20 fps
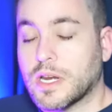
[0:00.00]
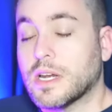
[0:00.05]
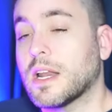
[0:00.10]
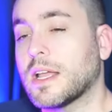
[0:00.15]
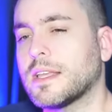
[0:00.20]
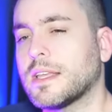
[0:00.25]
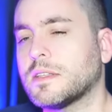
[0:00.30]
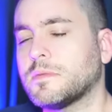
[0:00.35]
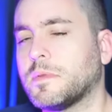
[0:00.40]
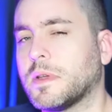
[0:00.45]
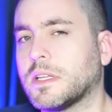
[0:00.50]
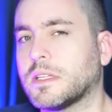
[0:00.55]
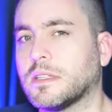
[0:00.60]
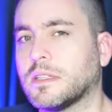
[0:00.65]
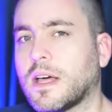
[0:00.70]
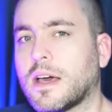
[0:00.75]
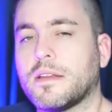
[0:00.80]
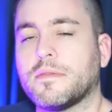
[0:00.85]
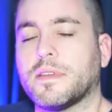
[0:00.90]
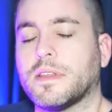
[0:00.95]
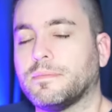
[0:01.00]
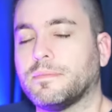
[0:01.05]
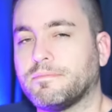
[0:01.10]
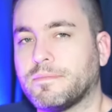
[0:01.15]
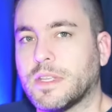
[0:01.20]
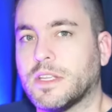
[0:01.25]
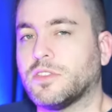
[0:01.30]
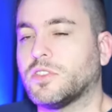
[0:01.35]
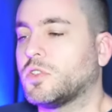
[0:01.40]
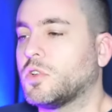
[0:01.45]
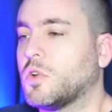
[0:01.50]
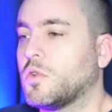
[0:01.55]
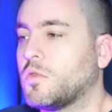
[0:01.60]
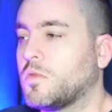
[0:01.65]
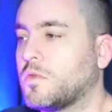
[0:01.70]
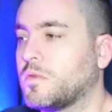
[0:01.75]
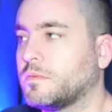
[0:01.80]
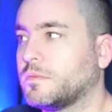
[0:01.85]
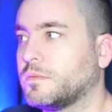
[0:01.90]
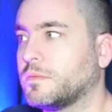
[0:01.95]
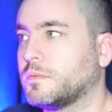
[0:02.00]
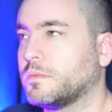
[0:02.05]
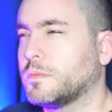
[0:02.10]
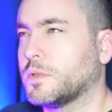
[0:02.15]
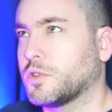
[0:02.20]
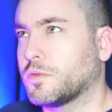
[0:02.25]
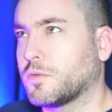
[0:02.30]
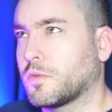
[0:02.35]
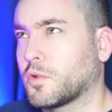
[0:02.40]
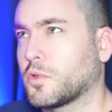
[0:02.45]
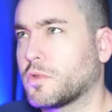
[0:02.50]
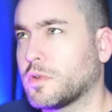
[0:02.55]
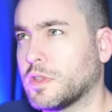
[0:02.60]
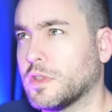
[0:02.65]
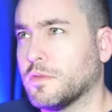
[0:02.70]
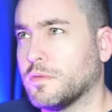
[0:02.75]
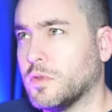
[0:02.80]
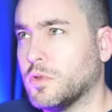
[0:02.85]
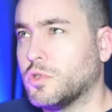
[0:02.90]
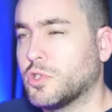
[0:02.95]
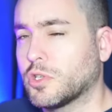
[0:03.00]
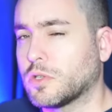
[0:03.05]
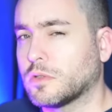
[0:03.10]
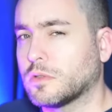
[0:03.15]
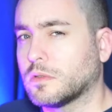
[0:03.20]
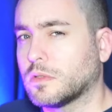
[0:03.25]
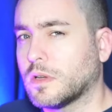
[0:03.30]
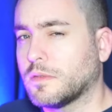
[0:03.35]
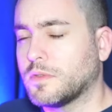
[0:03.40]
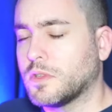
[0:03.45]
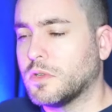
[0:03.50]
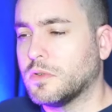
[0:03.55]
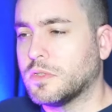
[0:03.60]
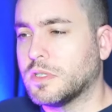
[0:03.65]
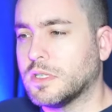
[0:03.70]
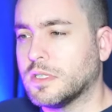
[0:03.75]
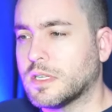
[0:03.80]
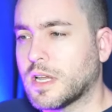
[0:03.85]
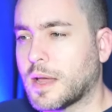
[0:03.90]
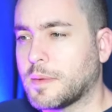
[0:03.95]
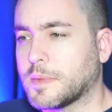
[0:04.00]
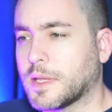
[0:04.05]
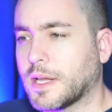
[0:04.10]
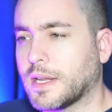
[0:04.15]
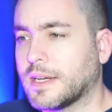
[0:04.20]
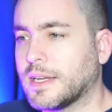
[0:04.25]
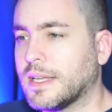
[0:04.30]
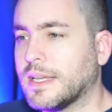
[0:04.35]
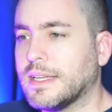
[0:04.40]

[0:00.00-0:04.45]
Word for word: And I guess because a lot of it, it's so f- much further in the future of the UC timeline,